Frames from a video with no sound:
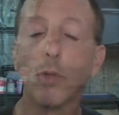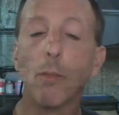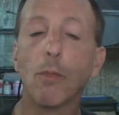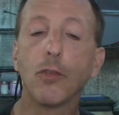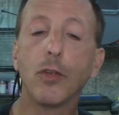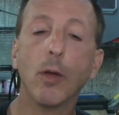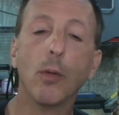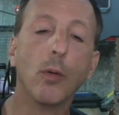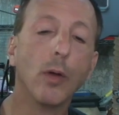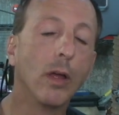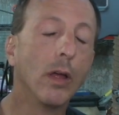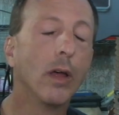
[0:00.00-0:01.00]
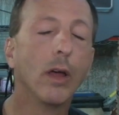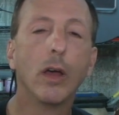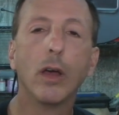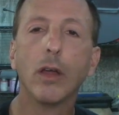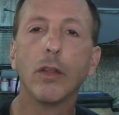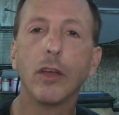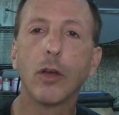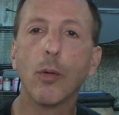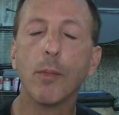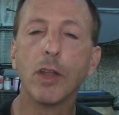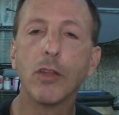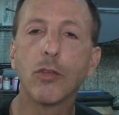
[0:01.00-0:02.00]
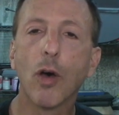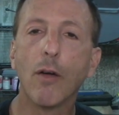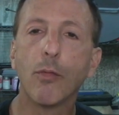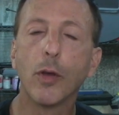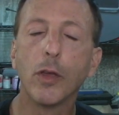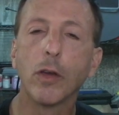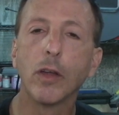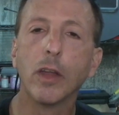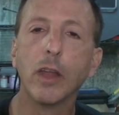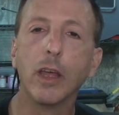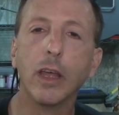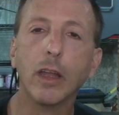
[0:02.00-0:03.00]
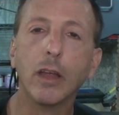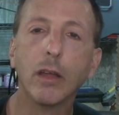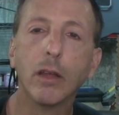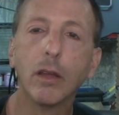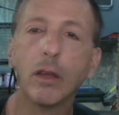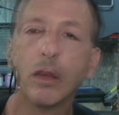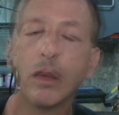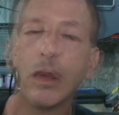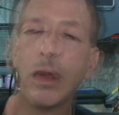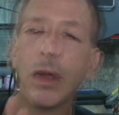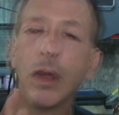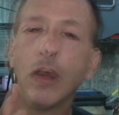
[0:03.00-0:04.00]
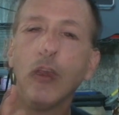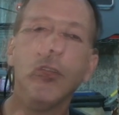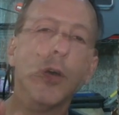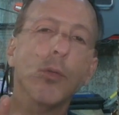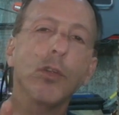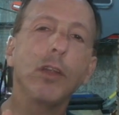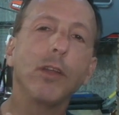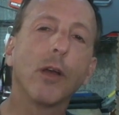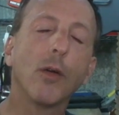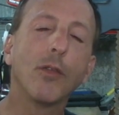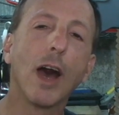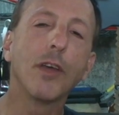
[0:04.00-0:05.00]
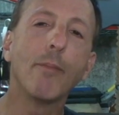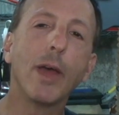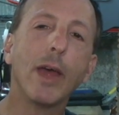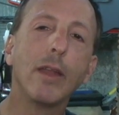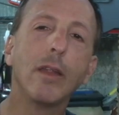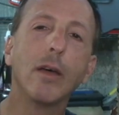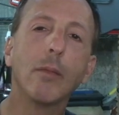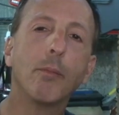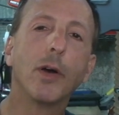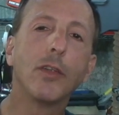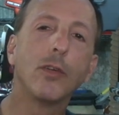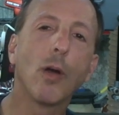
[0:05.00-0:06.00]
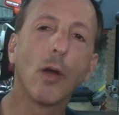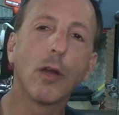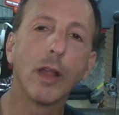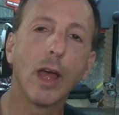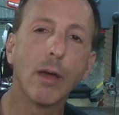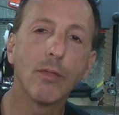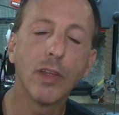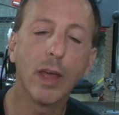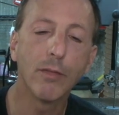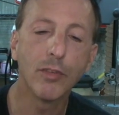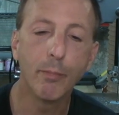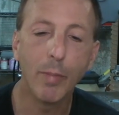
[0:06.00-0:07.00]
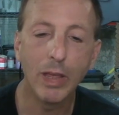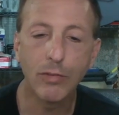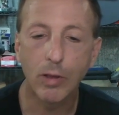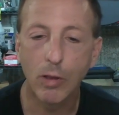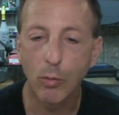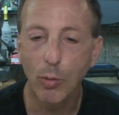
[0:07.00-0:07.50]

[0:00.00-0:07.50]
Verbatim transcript: Number two, the equipment and software you're going to need. You don't need to go top end, but you are going to have to have some basic